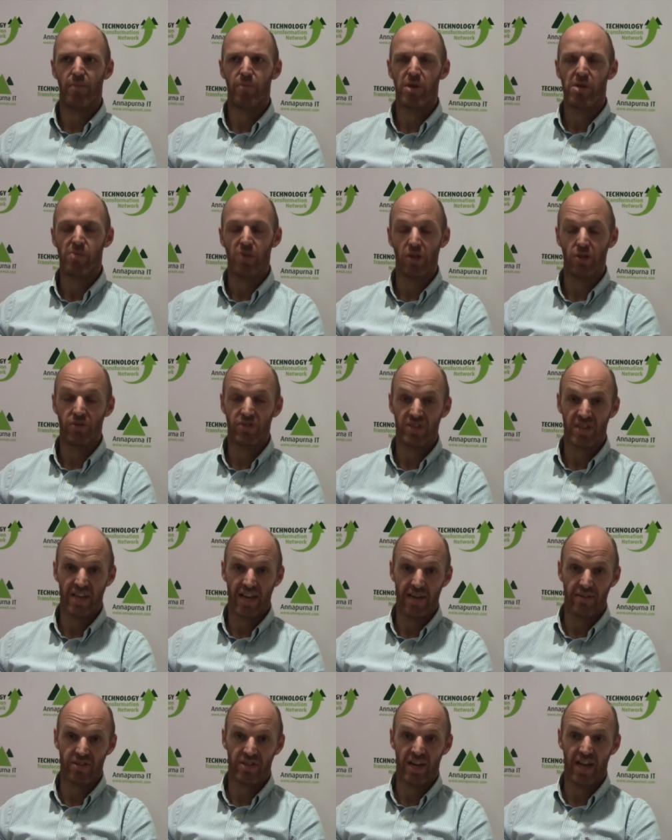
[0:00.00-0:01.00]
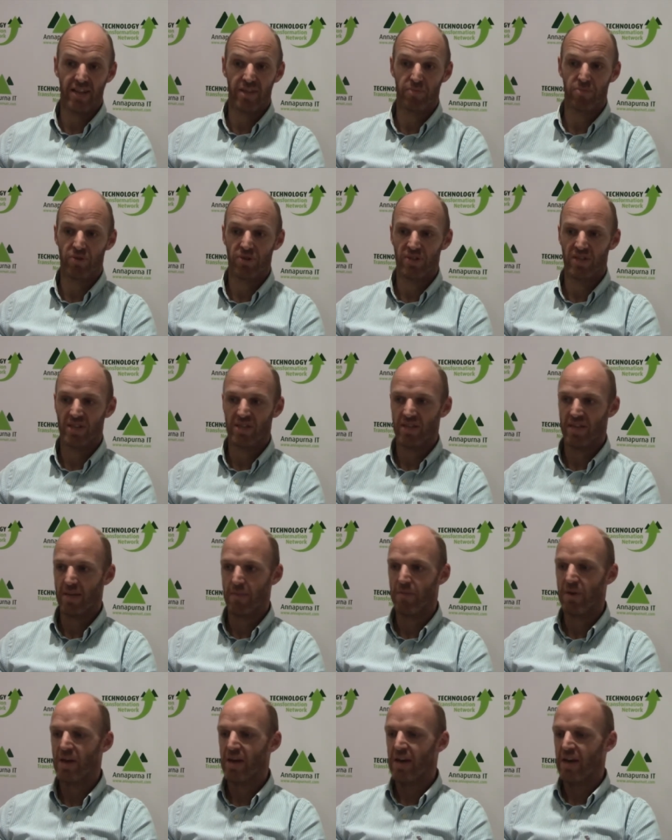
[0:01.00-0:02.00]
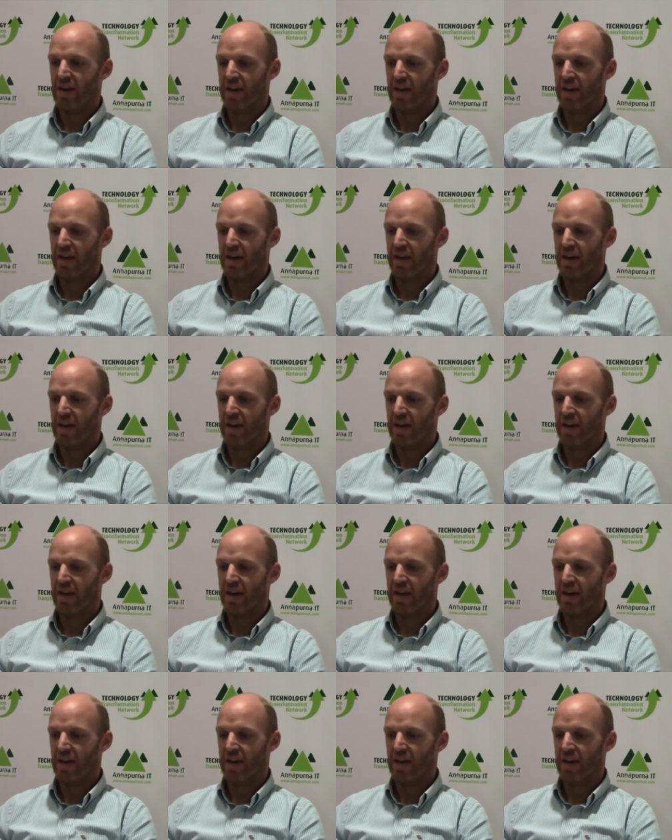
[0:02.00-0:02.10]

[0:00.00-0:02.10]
people who sit outside the project team.